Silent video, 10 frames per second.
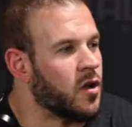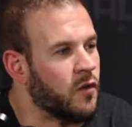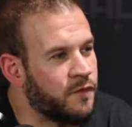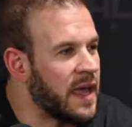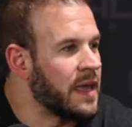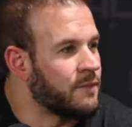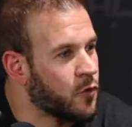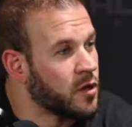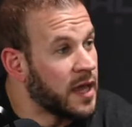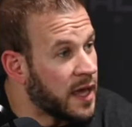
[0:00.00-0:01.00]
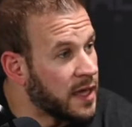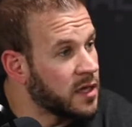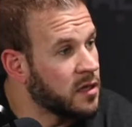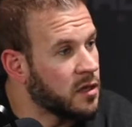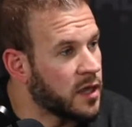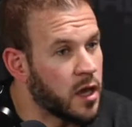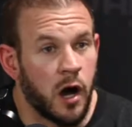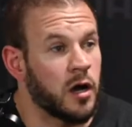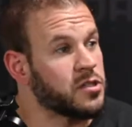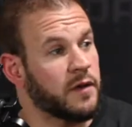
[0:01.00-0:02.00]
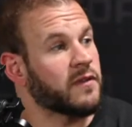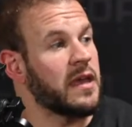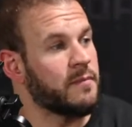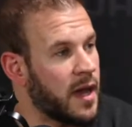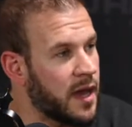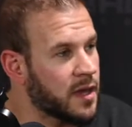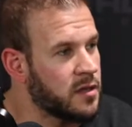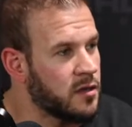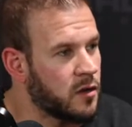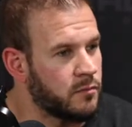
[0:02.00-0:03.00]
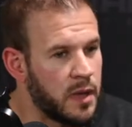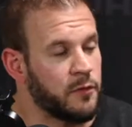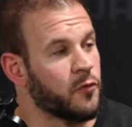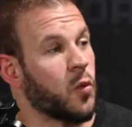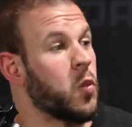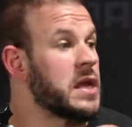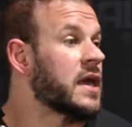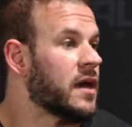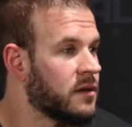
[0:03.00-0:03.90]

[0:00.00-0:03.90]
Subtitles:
fame for a day. Like, oh, Jeff came back. Maybe for the weekend.